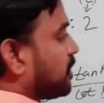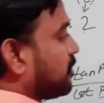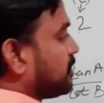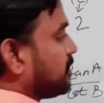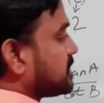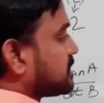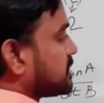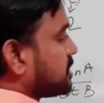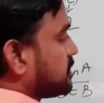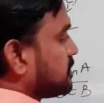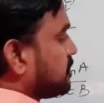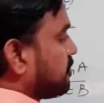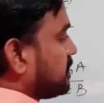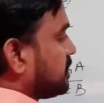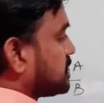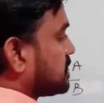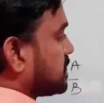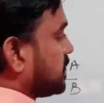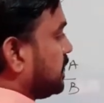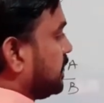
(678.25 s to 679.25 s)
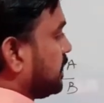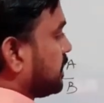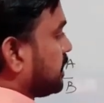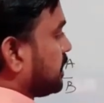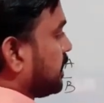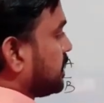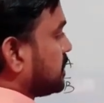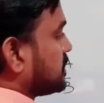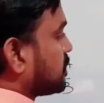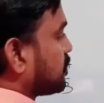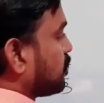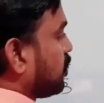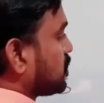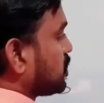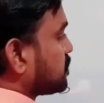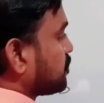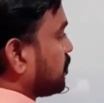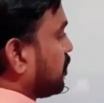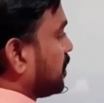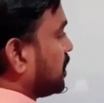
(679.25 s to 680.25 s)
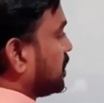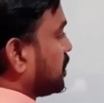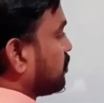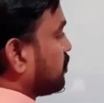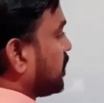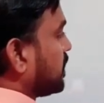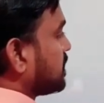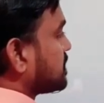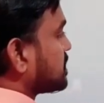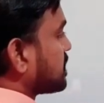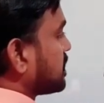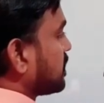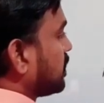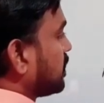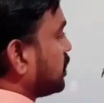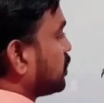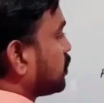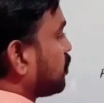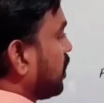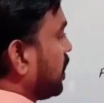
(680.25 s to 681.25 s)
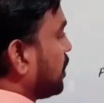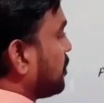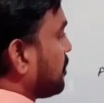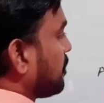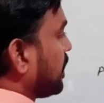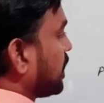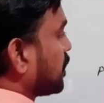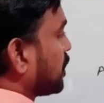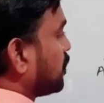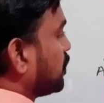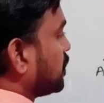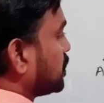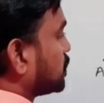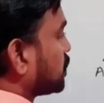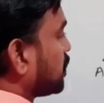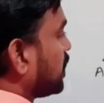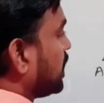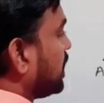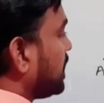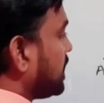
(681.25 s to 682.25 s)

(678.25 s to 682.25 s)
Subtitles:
We studied that cos 45 is equal to 1 by root 2.